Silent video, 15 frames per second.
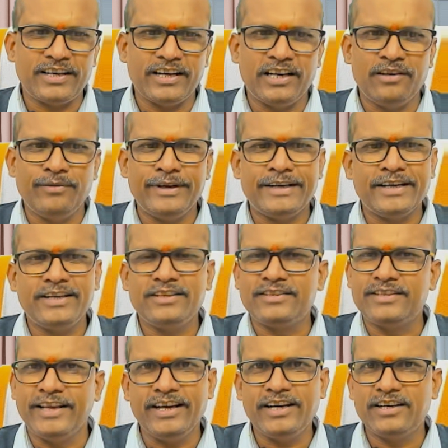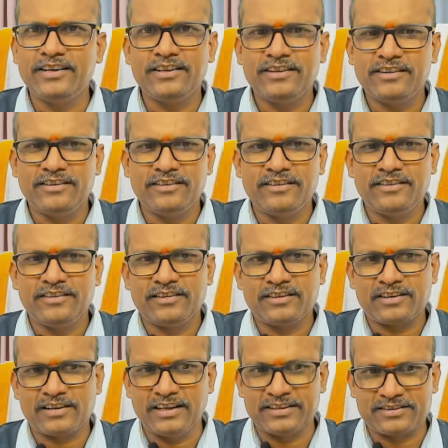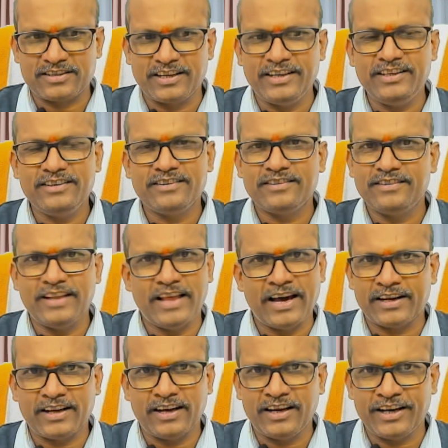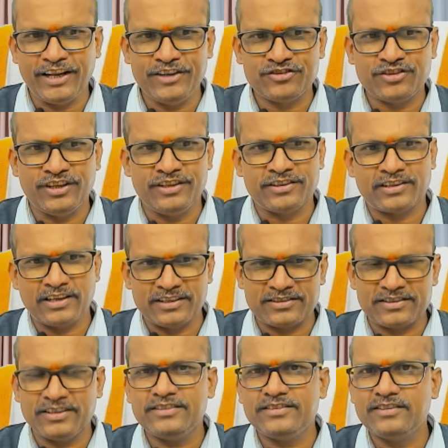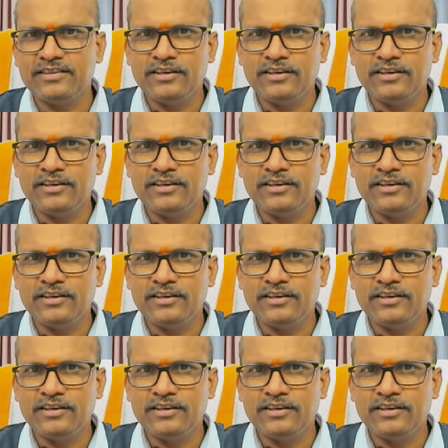elevated, thick, clustering. They are arranged in clusters.